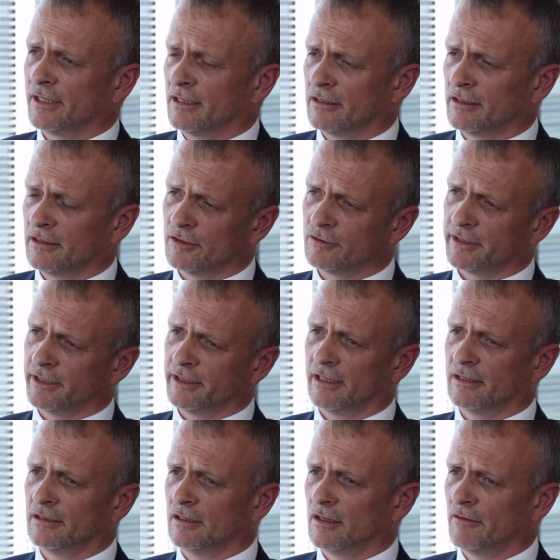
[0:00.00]
at Allen & Overy
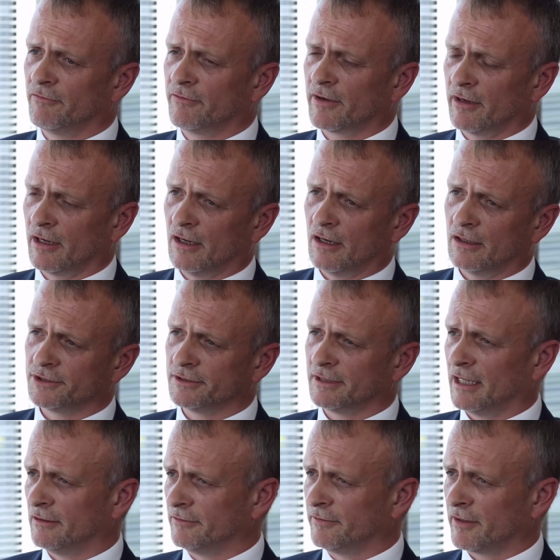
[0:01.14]
are very large and
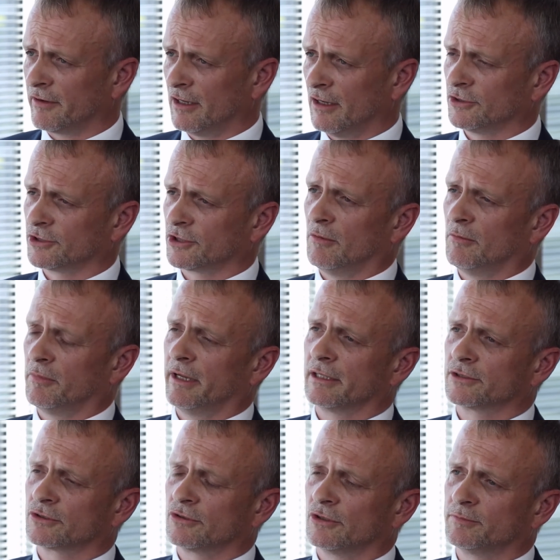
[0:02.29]
have very large,
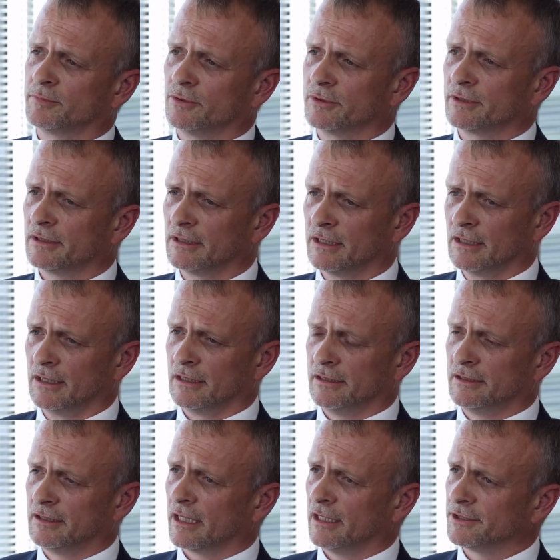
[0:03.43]
complex cross-border
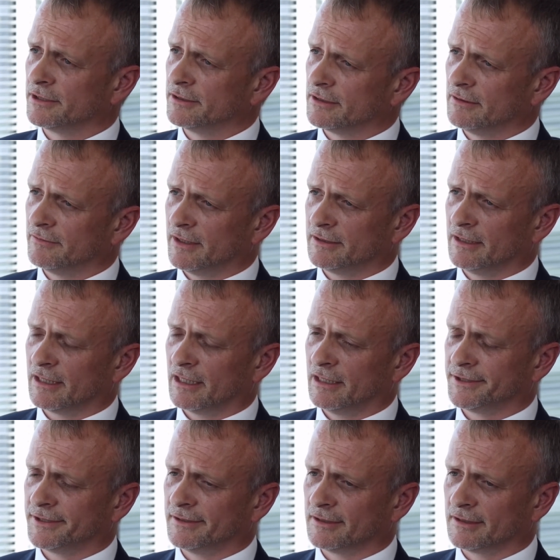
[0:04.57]
litigations and
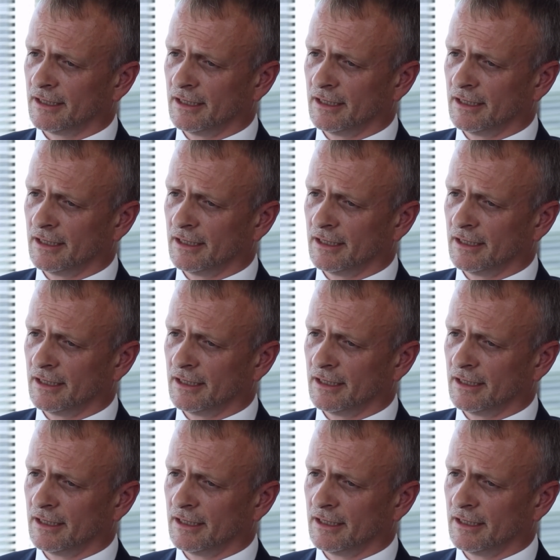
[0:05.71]
investigations.